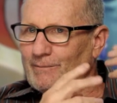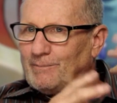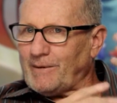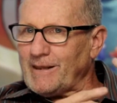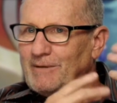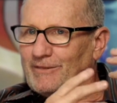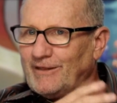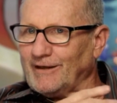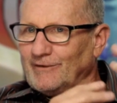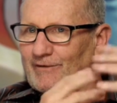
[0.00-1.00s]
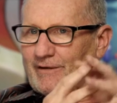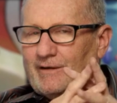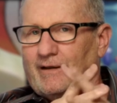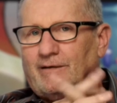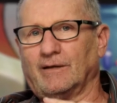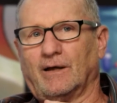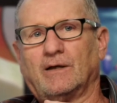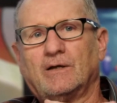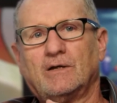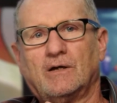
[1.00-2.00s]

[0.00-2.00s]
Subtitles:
they would play me things, and